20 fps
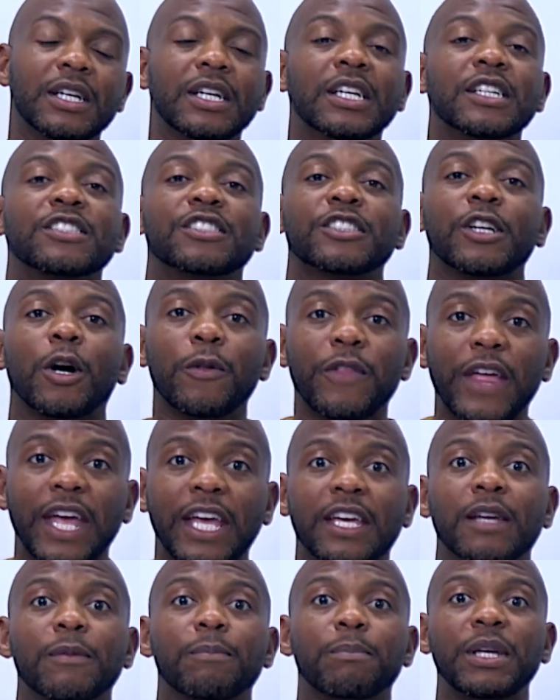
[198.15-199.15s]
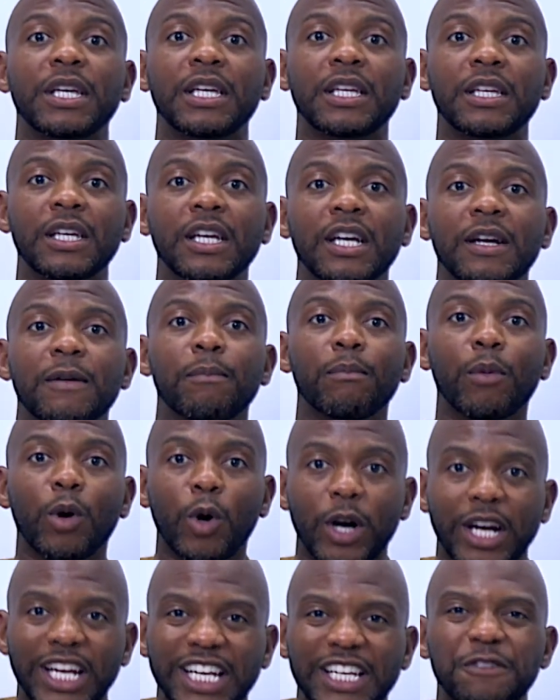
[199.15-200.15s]
so they can be
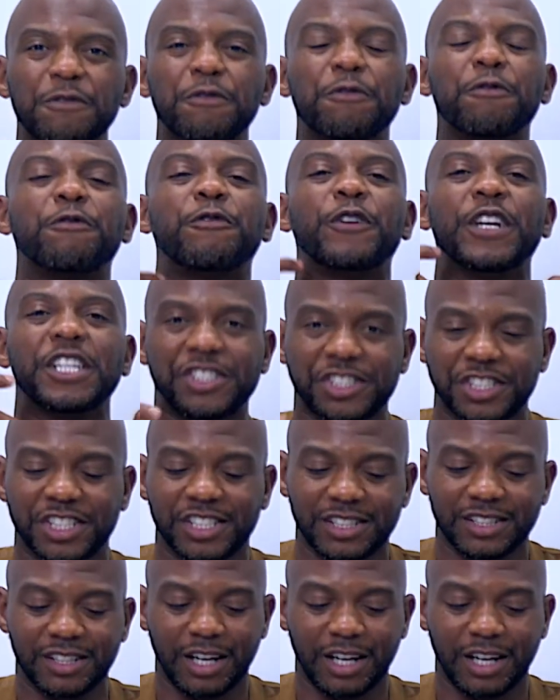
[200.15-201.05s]
more efficient.